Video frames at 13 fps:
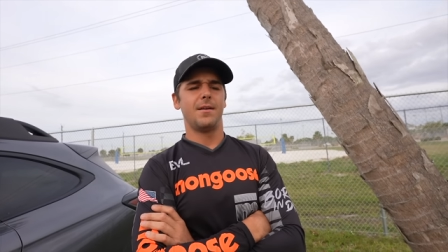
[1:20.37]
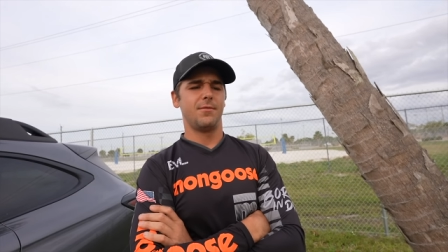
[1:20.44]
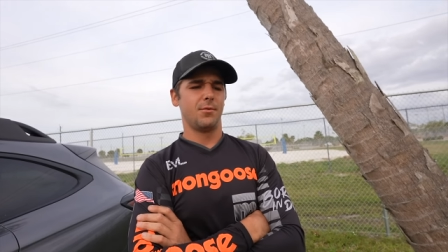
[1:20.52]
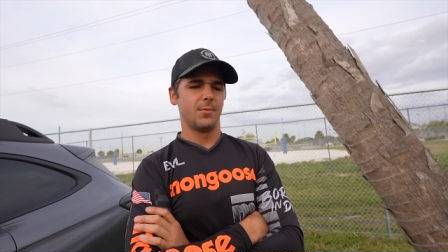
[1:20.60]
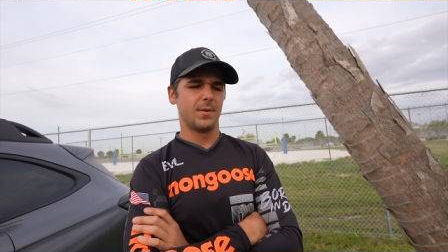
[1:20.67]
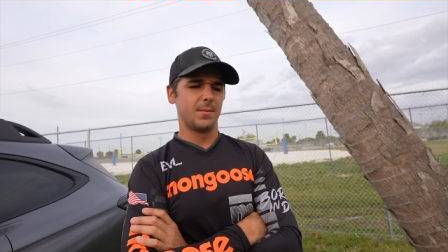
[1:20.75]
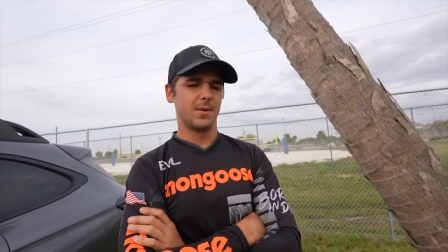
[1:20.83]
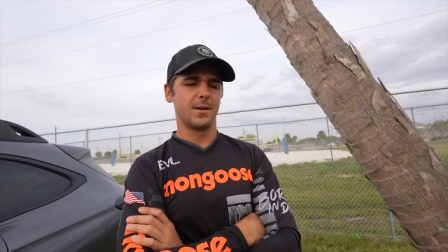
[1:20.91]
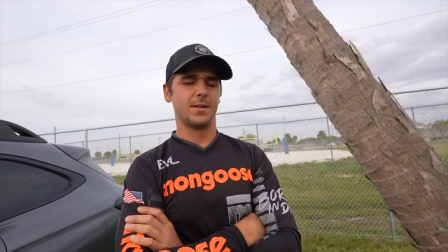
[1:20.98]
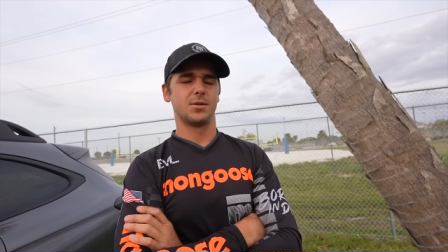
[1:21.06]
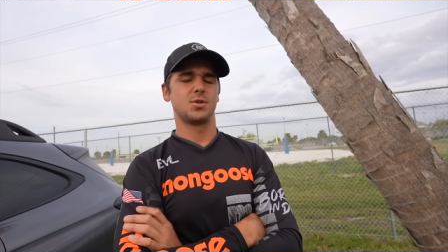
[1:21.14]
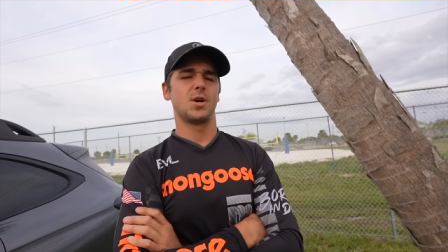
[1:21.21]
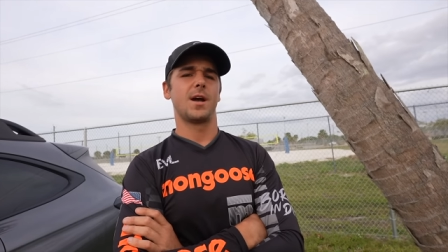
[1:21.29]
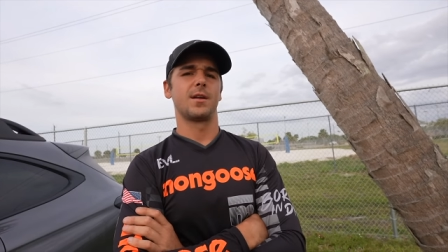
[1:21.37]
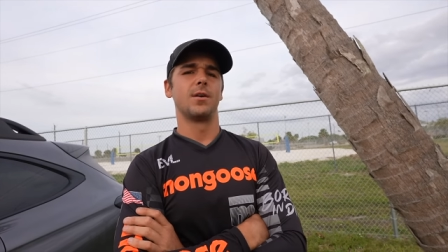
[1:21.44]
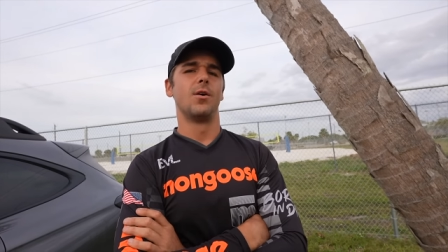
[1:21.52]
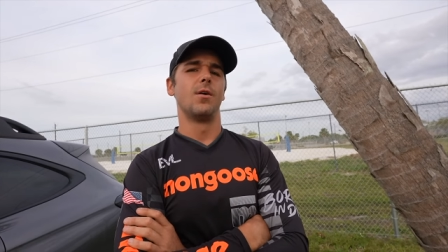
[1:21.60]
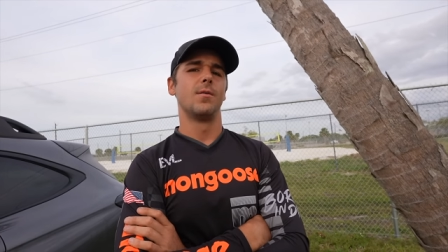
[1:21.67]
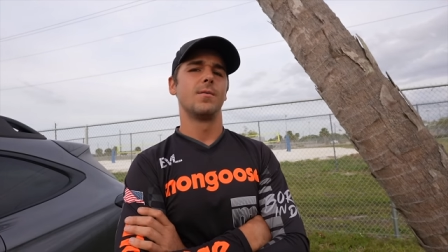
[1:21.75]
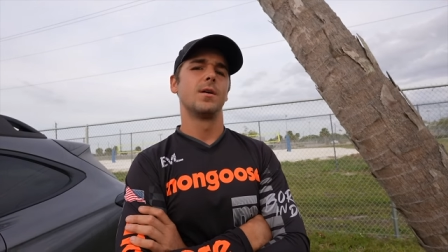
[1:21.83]
haven't really been on the track at
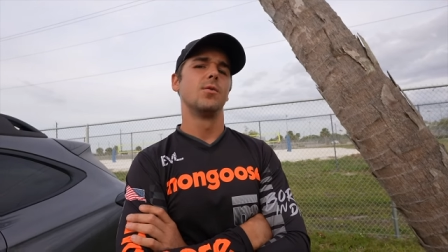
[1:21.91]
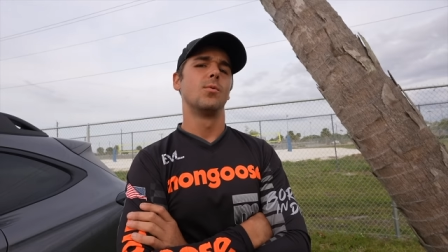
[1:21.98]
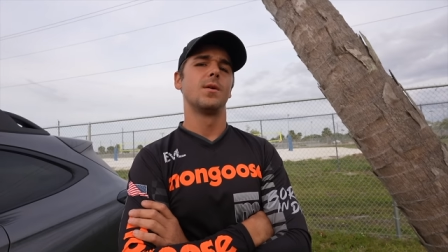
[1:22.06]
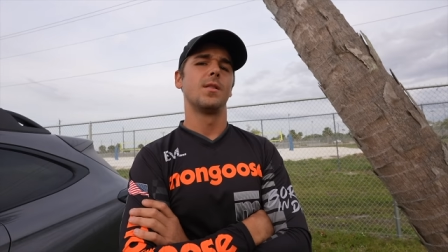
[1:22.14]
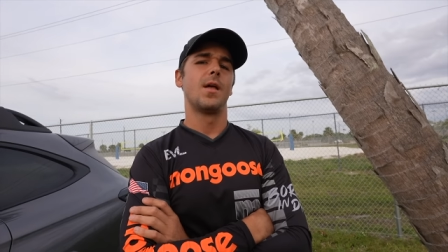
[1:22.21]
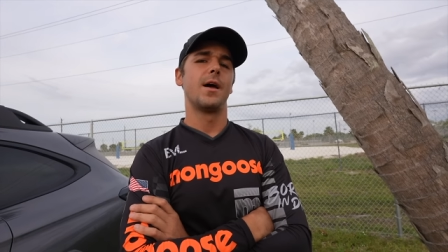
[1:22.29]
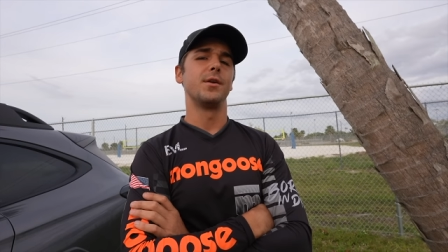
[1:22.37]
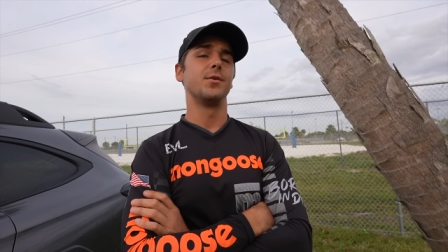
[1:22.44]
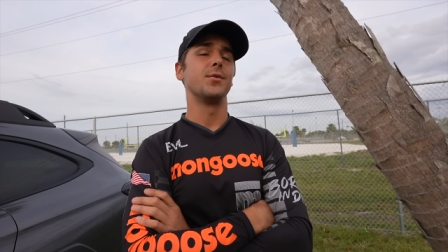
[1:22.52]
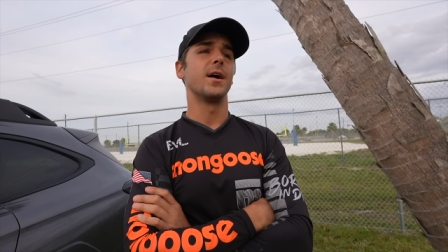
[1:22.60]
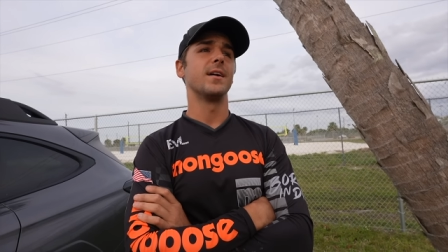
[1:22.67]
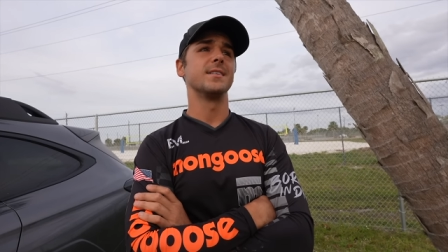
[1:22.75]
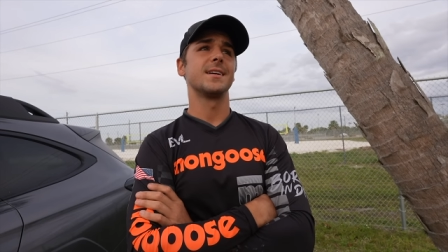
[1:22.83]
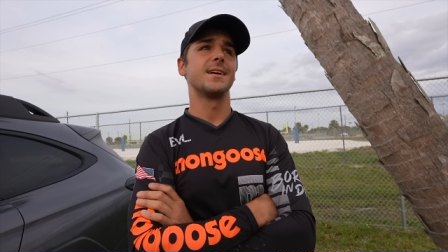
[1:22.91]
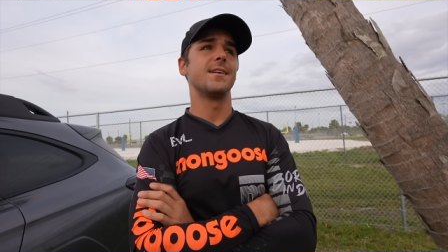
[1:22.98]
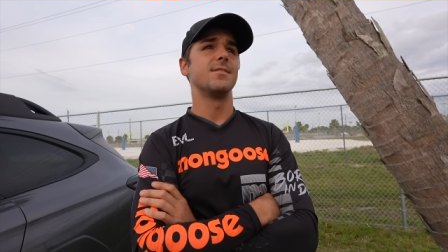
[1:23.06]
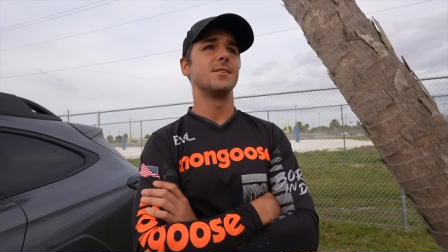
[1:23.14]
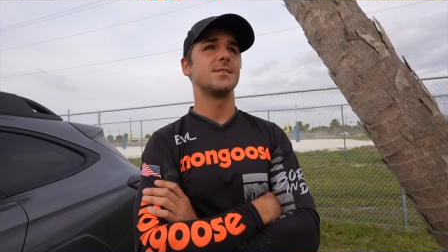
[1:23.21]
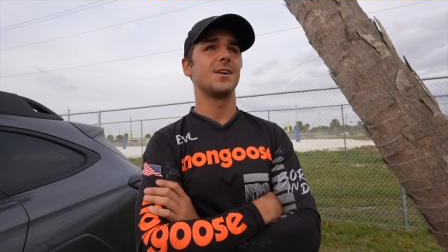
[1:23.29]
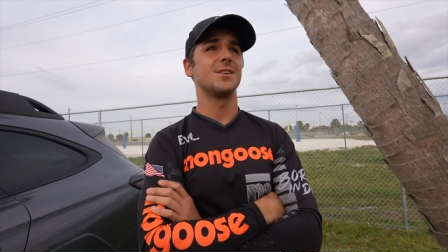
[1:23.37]
all. I don't want to lie to you guys. I
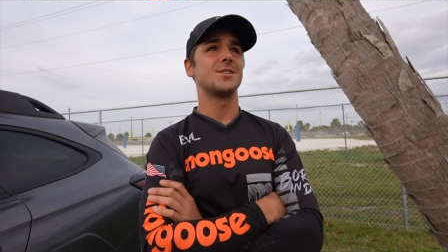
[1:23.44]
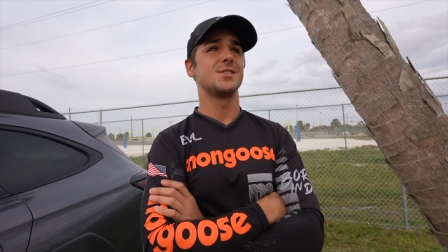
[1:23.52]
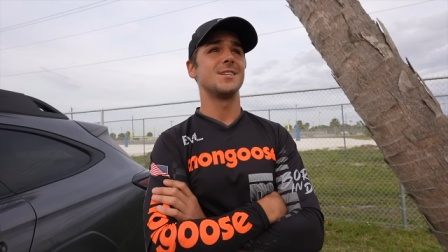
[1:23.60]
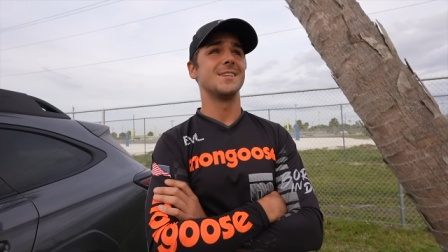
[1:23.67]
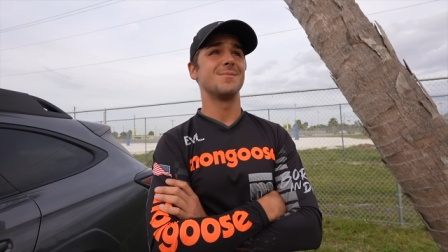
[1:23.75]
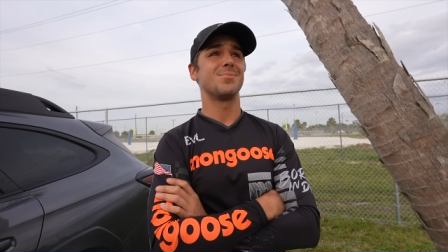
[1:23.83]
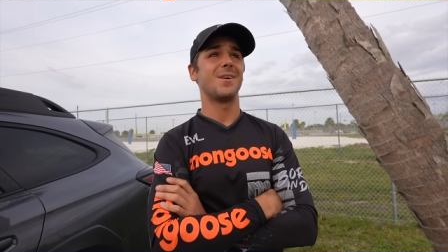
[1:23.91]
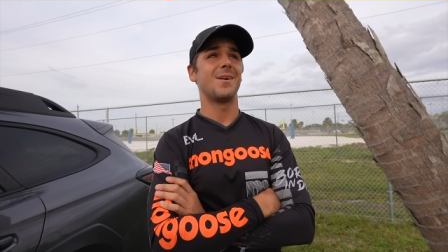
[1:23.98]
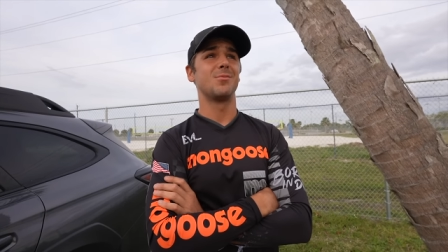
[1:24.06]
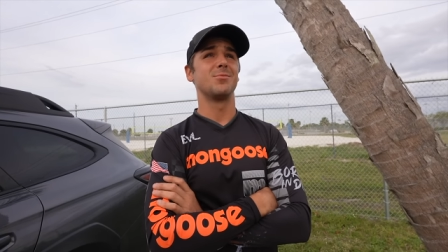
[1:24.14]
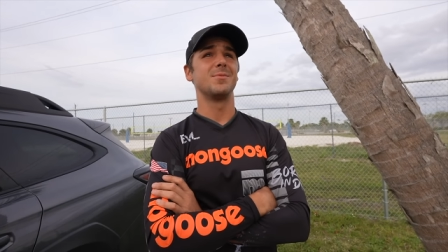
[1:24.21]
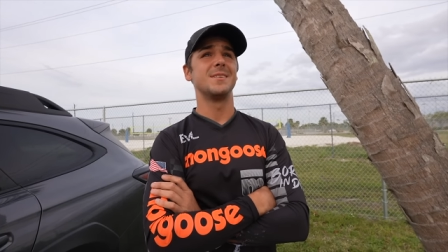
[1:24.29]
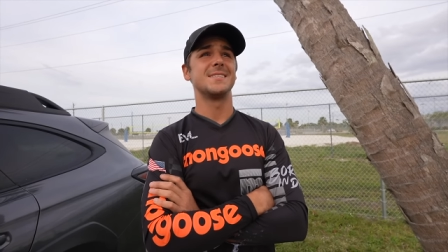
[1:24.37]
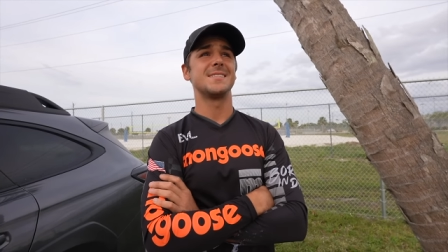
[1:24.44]
haven't touched it probably